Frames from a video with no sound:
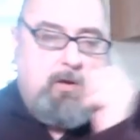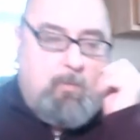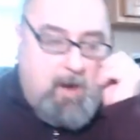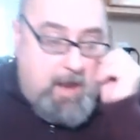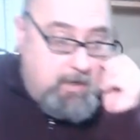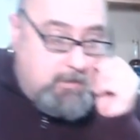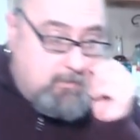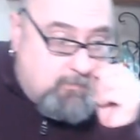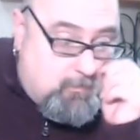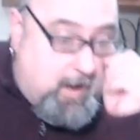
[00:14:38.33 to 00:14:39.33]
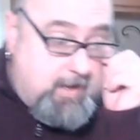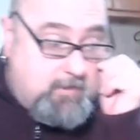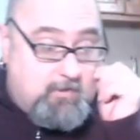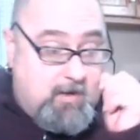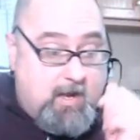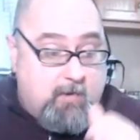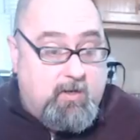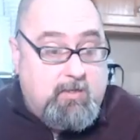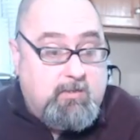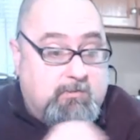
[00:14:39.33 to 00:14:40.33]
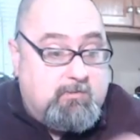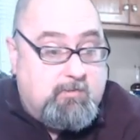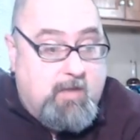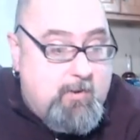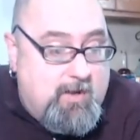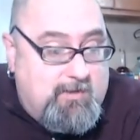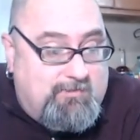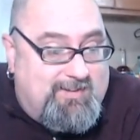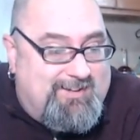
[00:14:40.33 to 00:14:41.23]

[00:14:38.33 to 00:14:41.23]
Right? Right? Anyone? Anyone?